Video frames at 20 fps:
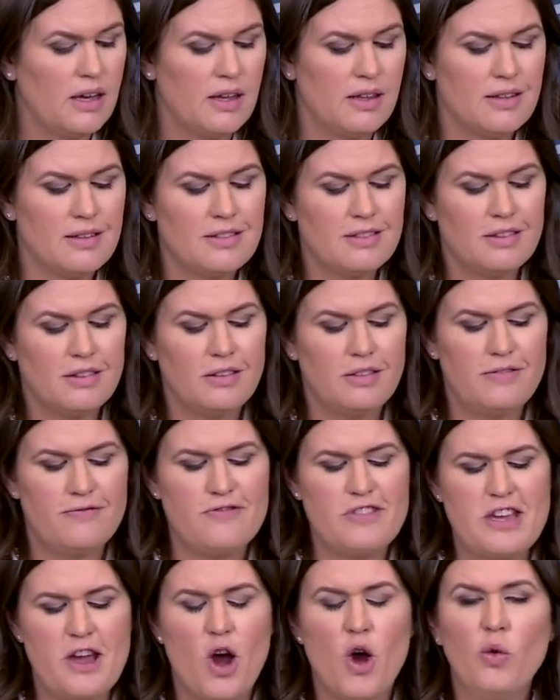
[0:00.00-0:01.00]
uh,
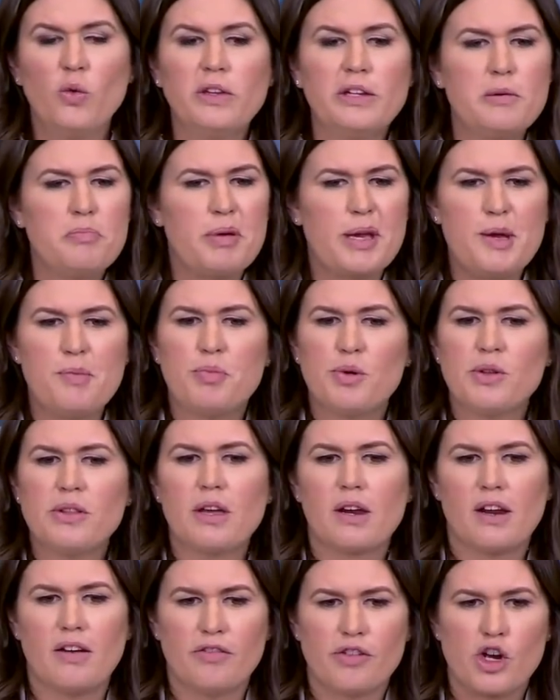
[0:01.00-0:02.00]
the only people
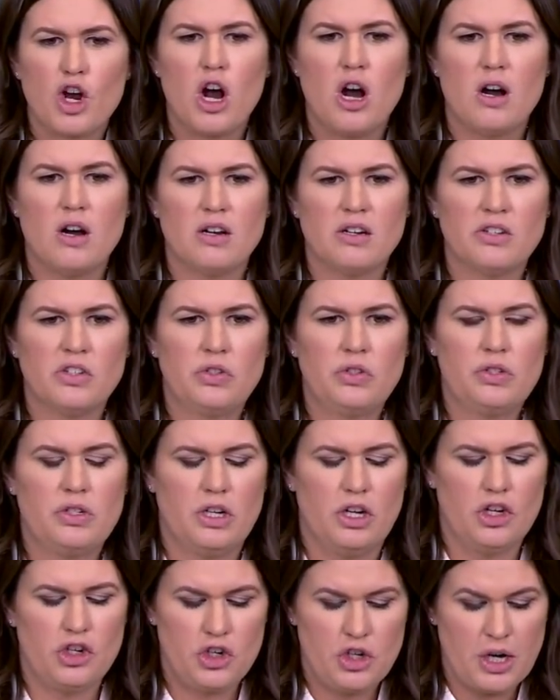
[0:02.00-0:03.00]
that have caused
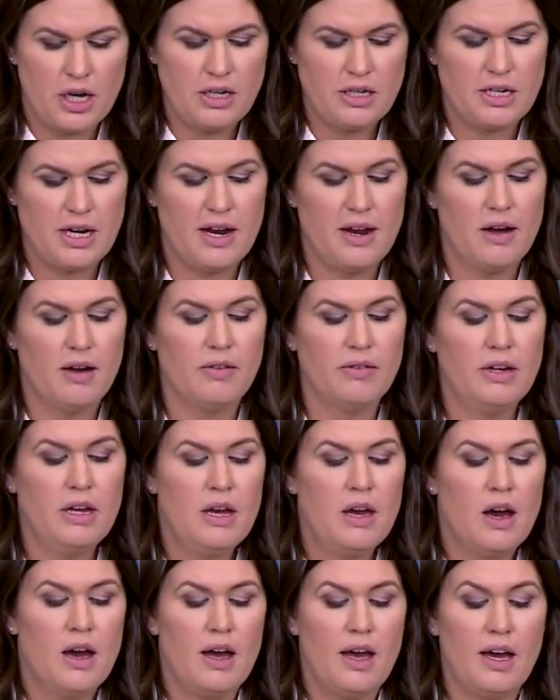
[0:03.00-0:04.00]
a shutdown
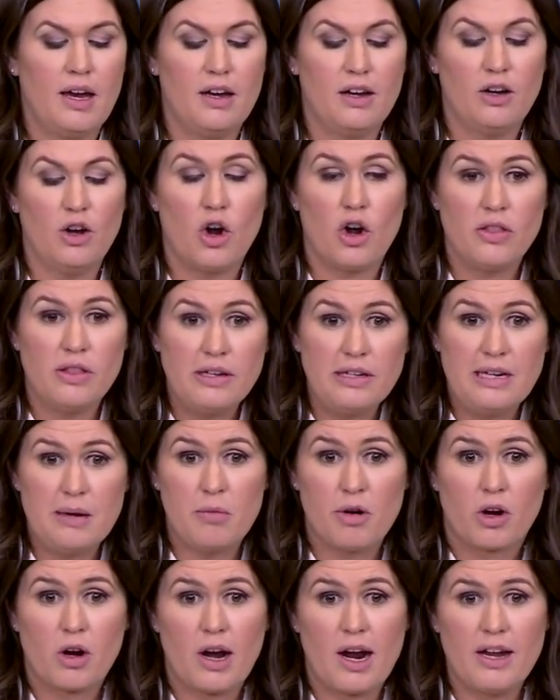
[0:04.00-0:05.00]
uh, are the
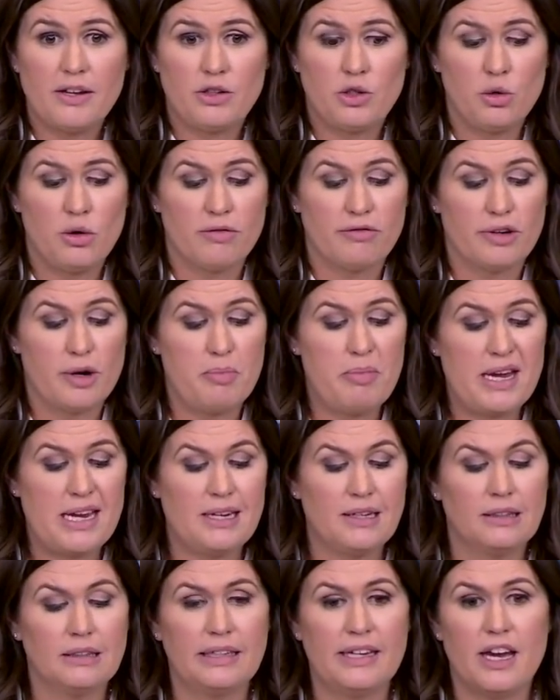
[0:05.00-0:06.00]
Democrats who have
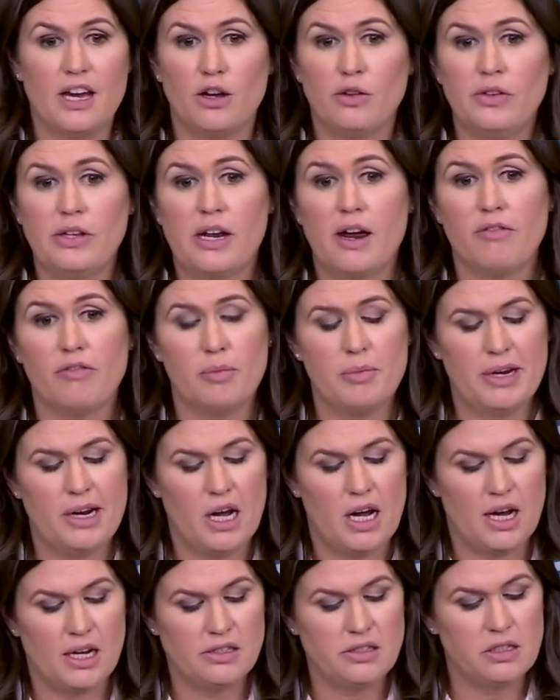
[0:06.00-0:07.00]
repeatedly held the government
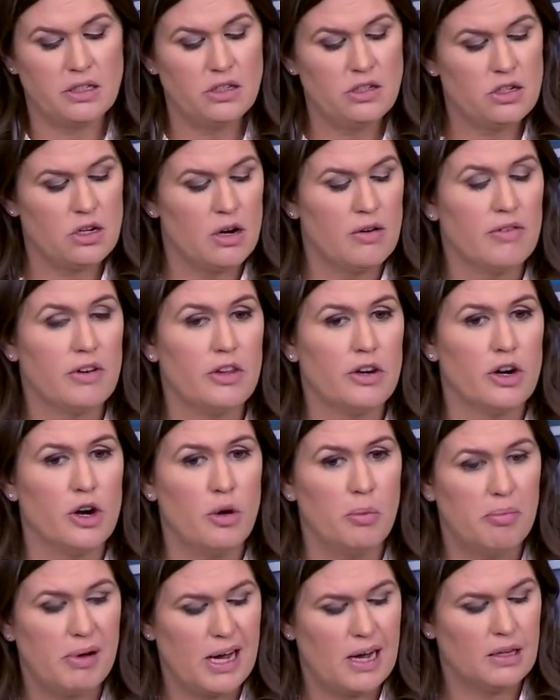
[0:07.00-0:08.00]
hostage over their
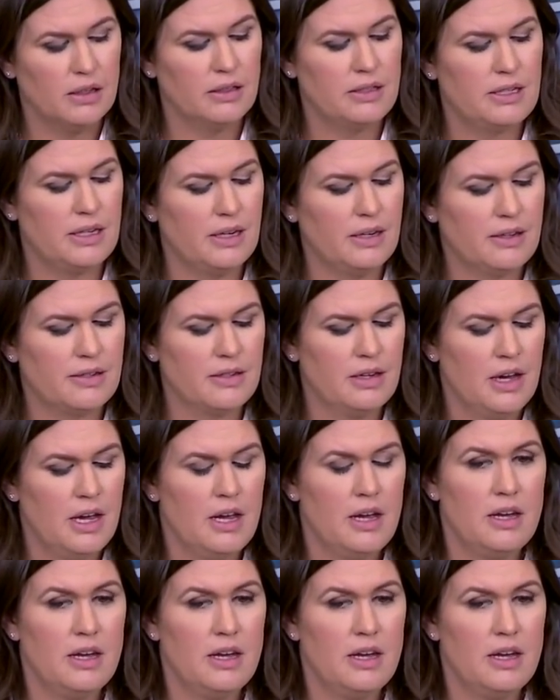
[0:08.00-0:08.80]
own politics.